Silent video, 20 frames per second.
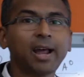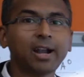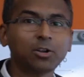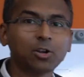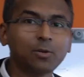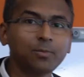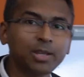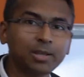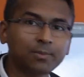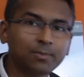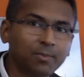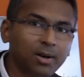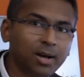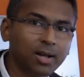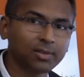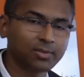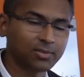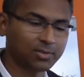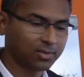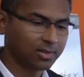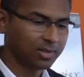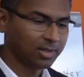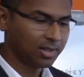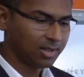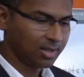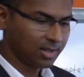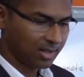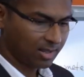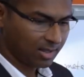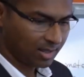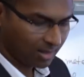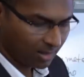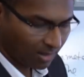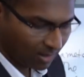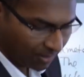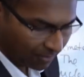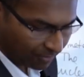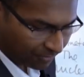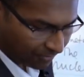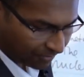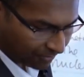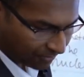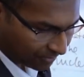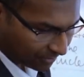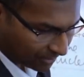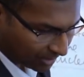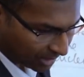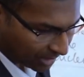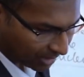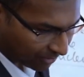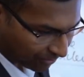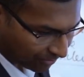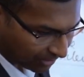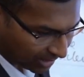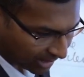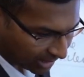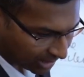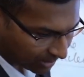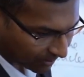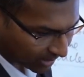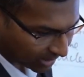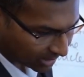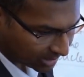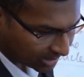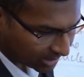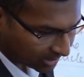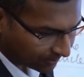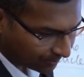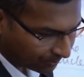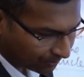atomic mass of every element.